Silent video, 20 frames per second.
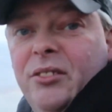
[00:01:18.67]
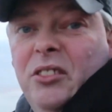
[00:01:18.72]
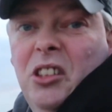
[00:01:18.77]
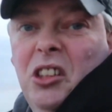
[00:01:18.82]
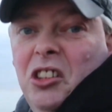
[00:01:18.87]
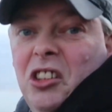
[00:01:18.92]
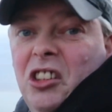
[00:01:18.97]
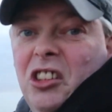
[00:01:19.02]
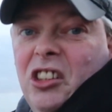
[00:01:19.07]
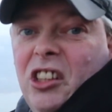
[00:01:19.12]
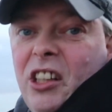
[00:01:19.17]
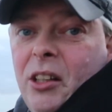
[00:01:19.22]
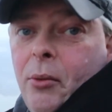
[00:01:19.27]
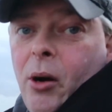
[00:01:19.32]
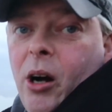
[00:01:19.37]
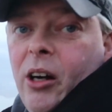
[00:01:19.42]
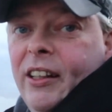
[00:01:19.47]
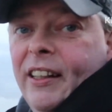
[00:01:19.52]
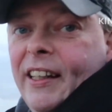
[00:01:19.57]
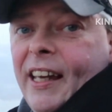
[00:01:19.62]
just to see
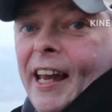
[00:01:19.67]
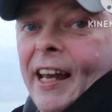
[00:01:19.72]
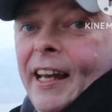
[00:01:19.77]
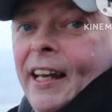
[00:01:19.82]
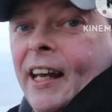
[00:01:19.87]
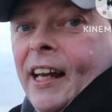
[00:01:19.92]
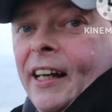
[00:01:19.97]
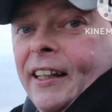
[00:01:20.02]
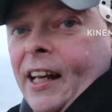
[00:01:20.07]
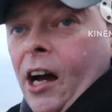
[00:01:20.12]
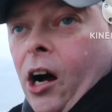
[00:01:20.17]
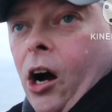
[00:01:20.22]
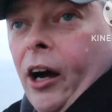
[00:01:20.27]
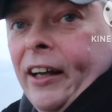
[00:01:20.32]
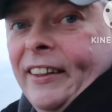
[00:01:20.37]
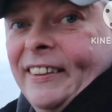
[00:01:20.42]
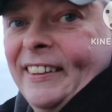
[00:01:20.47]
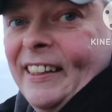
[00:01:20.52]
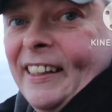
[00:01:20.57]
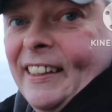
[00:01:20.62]
what I can get. Now,
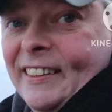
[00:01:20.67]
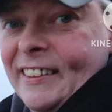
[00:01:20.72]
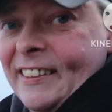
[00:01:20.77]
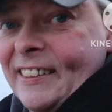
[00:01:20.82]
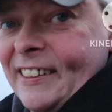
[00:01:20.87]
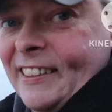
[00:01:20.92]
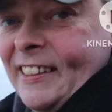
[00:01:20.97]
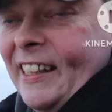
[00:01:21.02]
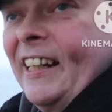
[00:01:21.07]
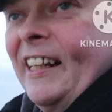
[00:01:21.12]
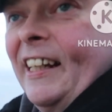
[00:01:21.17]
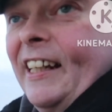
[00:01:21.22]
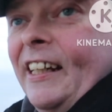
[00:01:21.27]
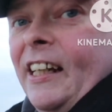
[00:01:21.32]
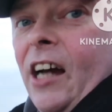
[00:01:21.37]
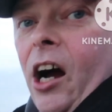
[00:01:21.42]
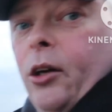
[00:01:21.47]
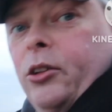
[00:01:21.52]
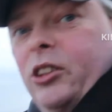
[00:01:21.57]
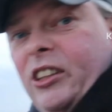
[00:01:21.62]
I
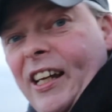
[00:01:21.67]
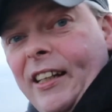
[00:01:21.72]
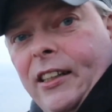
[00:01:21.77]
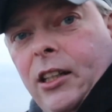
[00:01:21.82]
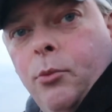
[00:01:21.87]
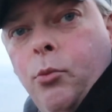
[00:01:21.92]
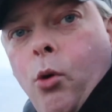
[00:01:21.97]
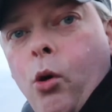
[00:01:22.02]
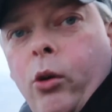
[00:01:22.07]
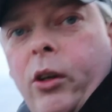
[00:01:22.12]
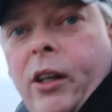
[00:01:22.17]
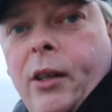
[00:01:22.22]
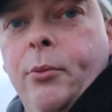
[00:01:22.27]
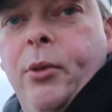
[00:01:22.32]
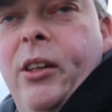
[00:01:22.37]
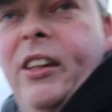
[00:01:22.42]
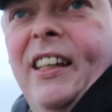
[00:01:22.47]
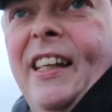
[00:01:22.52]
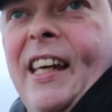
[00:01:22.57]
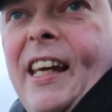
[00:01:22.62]
was down here walking
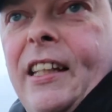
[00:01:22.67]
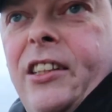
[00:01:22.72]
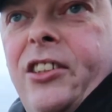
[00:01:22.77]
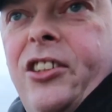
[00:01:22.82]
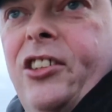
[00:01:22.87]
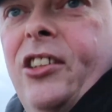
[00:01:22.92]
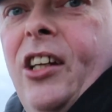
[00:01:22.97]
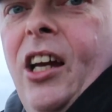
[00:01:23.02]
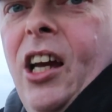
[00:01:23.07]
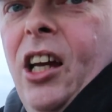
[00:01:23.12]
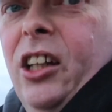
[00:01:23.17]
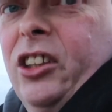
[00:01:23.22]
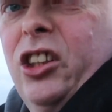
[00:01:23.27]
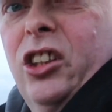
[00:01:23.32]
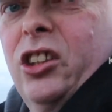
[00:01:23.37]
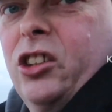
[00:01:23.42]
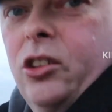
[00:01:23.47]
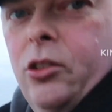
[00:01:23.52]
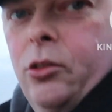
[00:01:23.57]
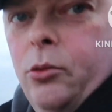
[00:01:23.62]
with the kids
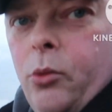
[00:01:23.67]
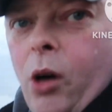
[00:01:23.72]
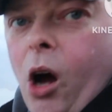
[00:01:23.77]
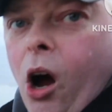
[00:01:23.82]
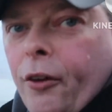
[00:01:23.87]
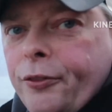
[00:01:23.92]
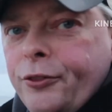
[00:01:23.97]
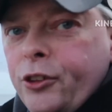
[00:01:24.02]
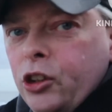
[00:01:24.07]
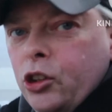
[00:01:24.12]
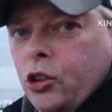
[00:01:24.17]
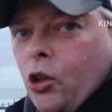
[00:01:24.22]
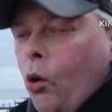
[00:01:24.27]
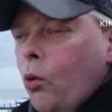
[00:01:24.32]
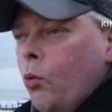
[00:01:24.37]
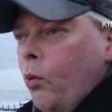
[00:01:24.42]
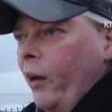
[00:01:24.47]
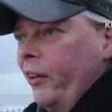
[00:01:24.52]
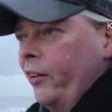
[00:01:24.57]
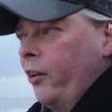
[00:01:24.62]
just after
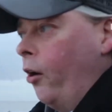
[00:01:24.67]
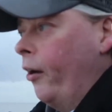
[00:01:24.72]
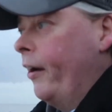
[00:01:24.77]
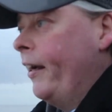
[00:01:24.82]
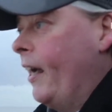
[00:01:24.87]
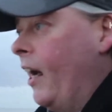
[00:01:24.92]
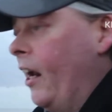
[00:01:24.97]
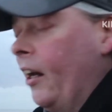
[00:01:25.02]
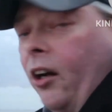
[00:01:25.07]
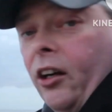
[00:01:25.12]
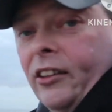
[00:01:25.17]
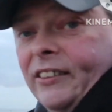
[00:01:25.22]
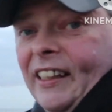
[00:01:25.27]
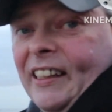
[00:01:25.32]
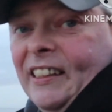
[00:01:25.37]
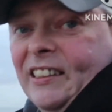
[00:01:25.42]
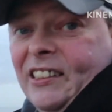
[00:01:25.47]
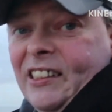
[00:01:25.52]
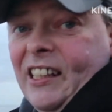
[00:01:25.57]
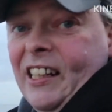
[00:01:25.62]
school one night, and I
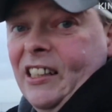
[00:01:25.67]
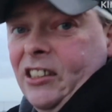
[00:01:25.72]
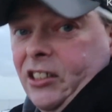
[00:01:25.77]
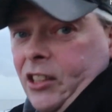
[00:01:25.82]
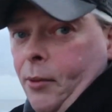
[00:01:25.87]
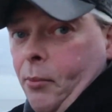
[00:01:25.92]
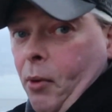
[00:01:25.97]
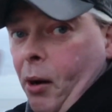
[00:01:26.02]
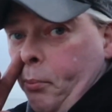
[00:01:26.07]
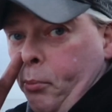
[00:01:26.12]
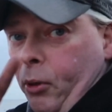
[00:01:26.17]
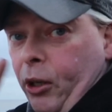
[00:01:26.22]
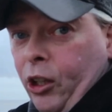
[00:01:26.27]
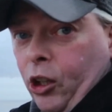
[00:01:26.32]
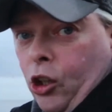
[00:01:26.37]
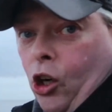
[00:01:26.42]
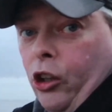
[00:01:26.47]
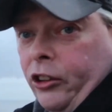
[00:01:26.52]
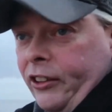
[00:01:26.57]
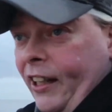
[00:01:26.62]
did see someone bring
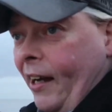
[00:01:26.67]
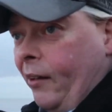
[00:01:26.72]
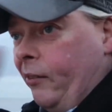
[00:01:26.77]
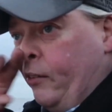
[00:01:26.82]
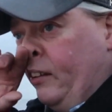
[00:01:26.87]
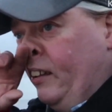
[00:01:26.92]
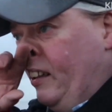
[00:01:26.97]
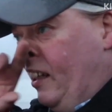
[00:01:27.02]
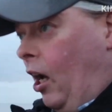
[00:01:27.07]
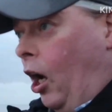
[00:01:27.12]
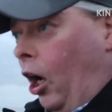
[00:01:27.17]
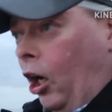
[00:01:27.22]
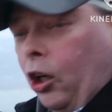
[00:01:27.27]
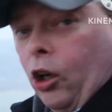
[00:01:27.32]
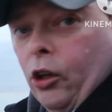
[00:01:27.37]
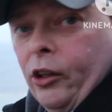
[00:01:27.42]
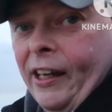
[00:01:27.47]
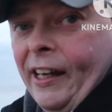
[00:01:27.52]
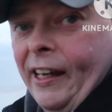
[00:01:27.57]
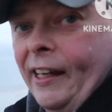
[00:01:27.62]
a cod out
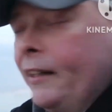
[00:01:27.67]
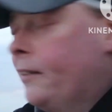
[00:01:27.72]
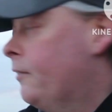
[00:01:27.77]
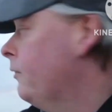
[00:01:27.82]
along here.